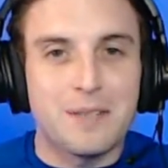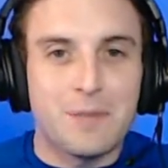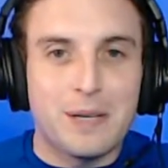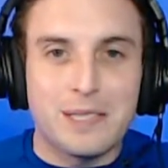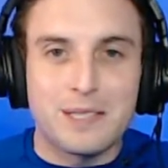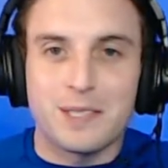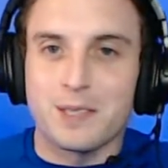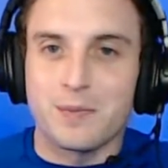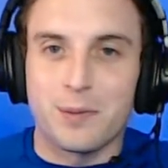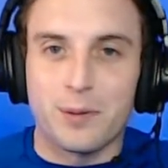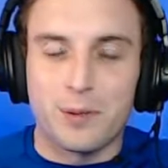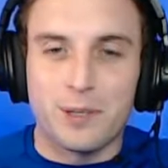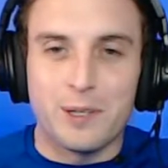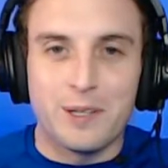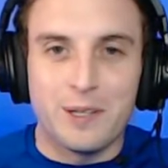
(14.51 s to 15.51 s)
amazing
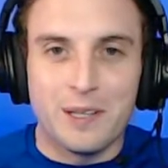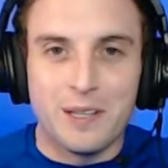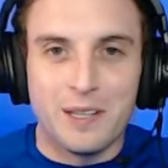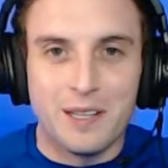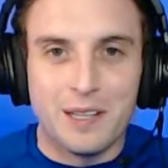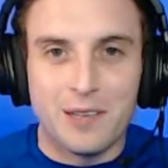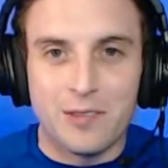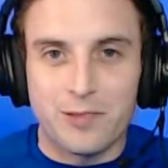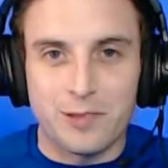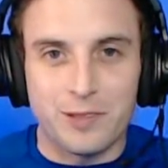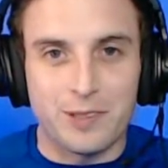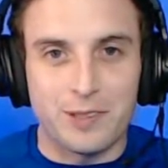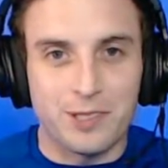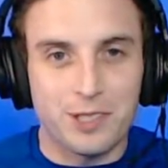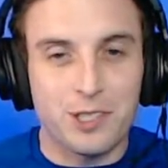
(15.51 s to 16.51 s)
support for
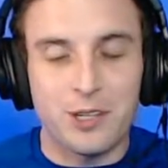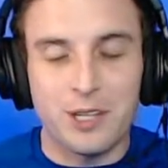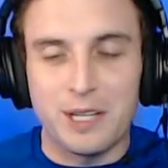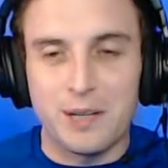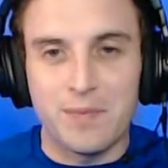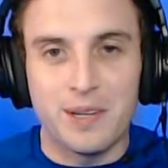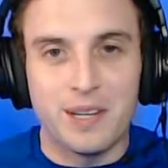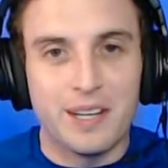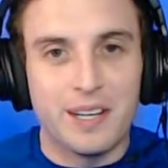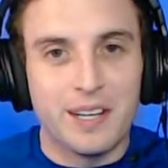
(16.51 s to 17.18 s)
this stream